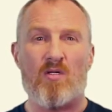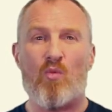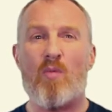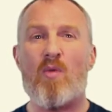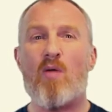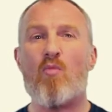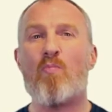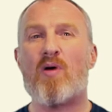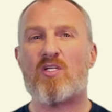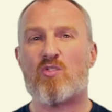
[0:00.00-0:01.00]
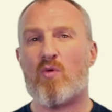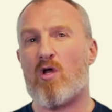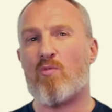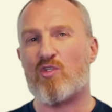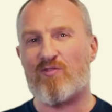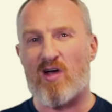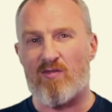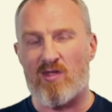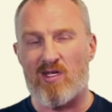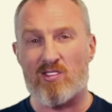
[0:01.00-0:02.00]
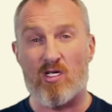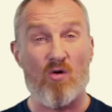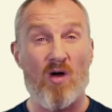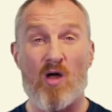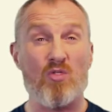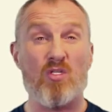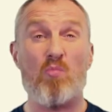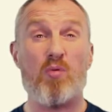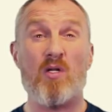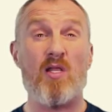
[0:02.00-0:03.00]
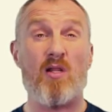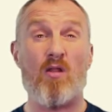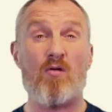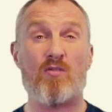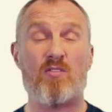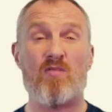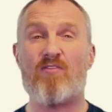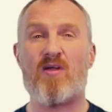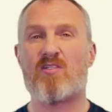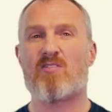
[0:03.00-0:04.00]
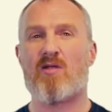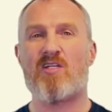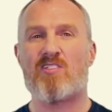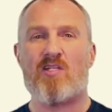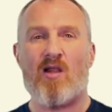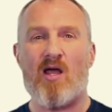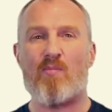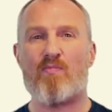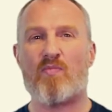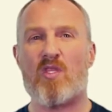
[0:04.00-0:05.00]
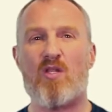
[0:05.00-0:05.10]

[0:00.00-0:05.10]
When my mum passed away almost 5 years ago, I was completely lost. In fact, I still am.